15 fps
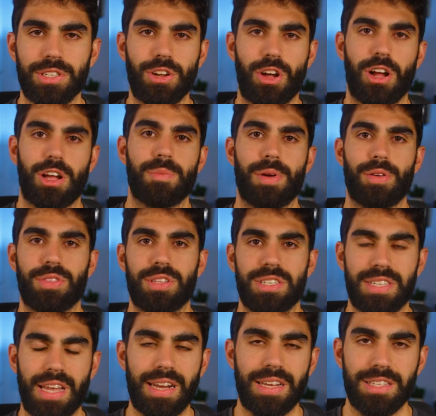and talk about the
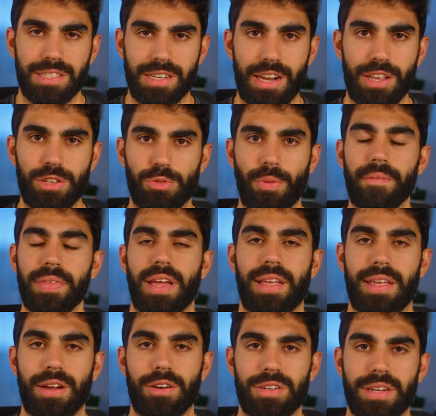settings that I use with
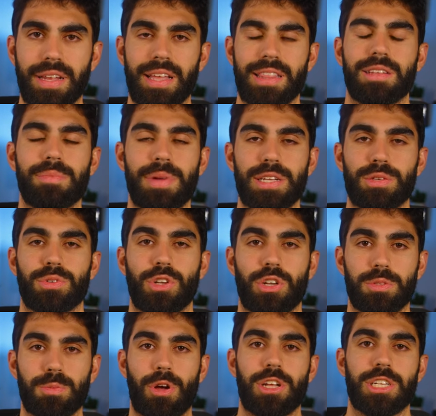that gear to get the best
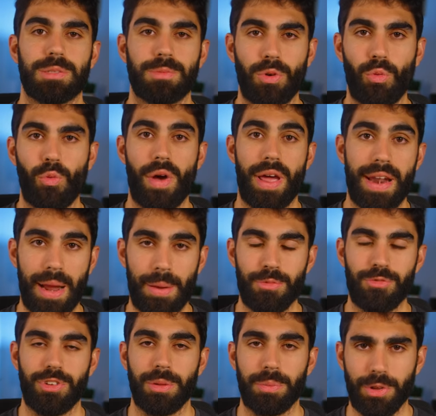results possible when I'm
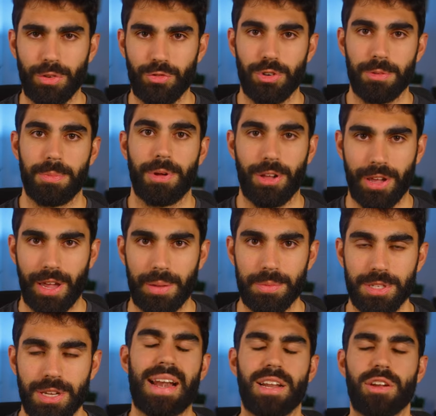filming football
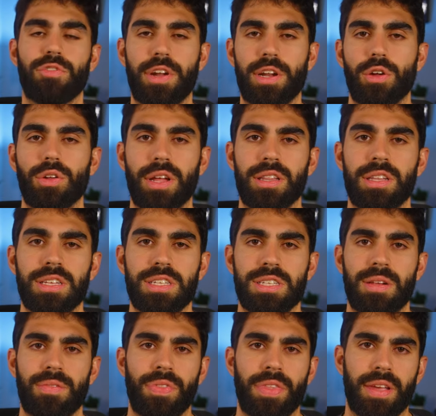games. I did a video like this
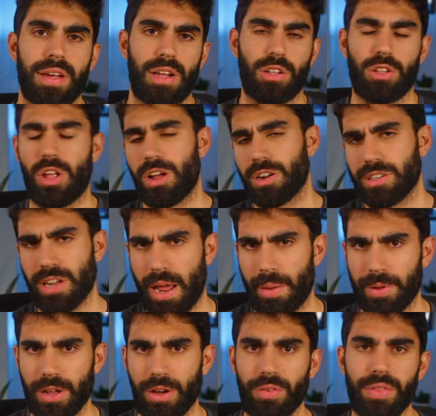a long time
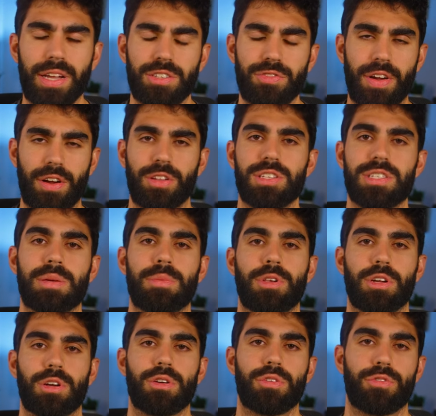ago. That's fairly
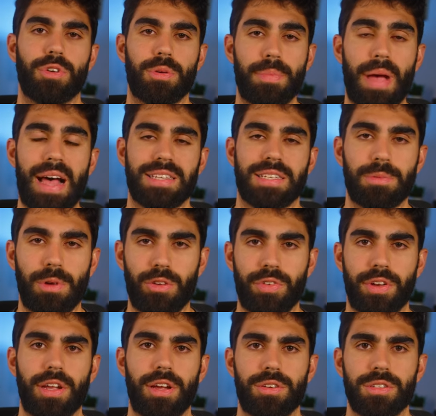similar for basketball
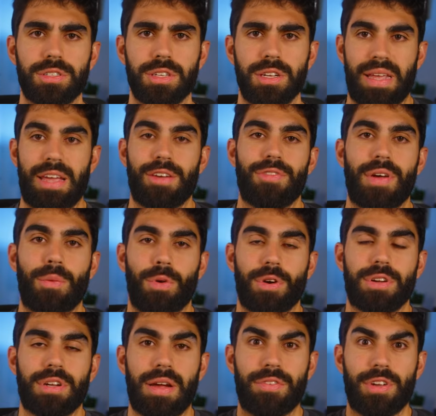videos. If I were
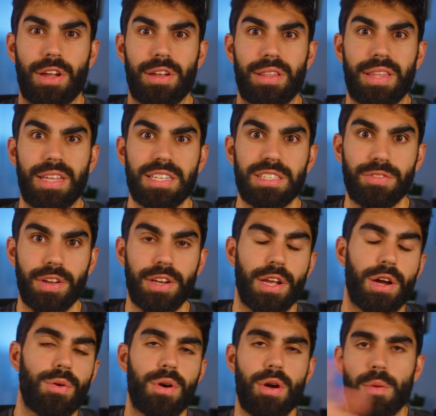to have done this
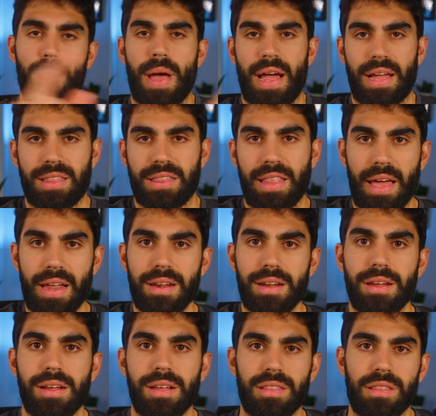video back then,
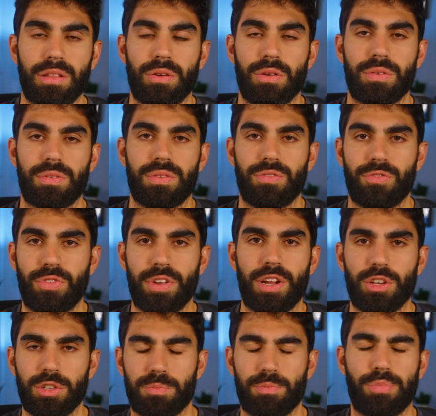the
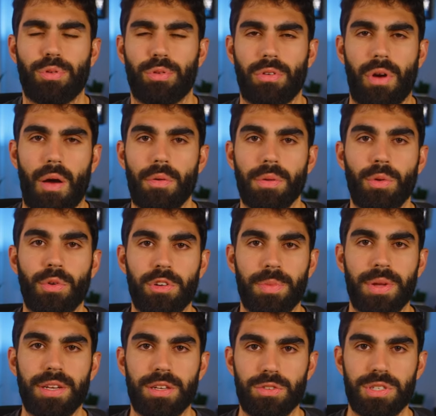videos probably would have
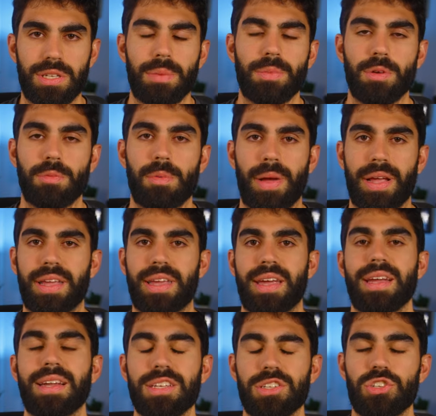been too similar, but my
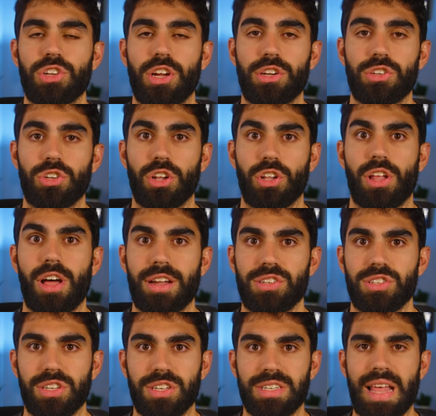kit has changed a lot
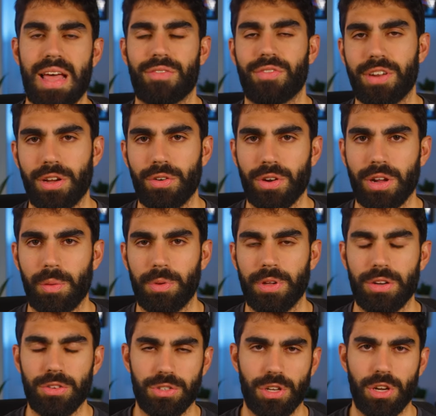since that video a couple
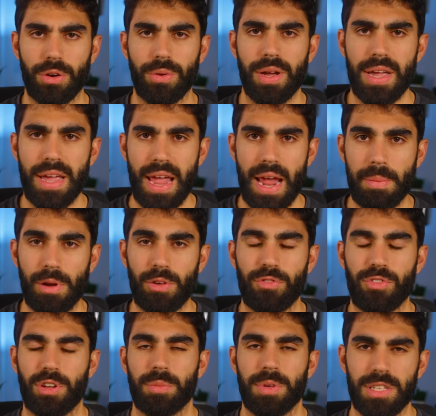years ago, and my
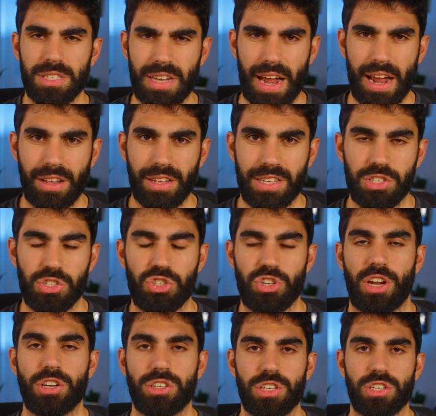filming style has
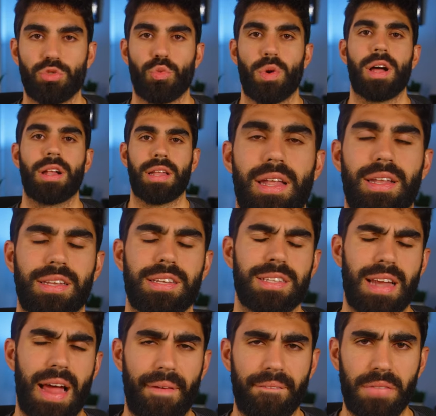changed as well, at
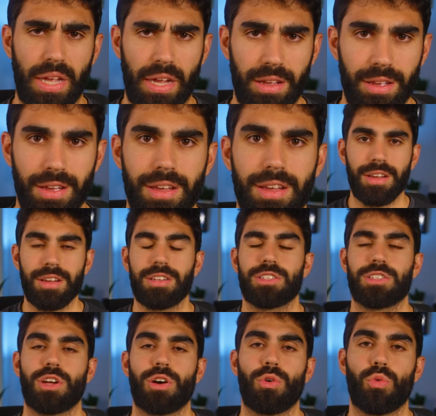least I think.
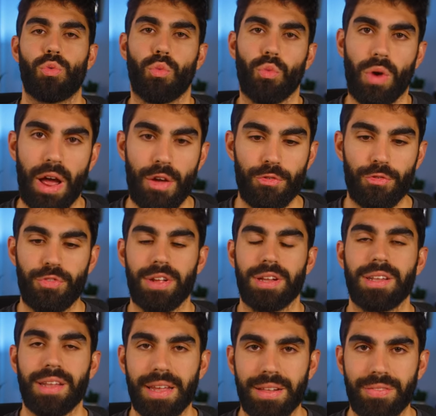So I
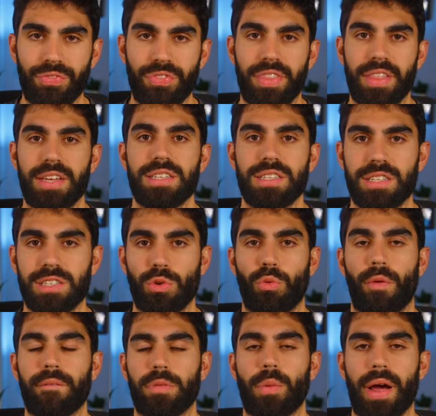feel like this is a
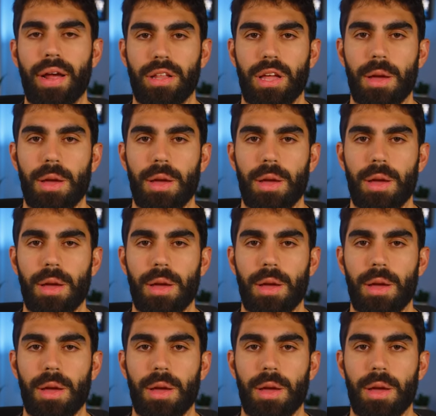worthwhile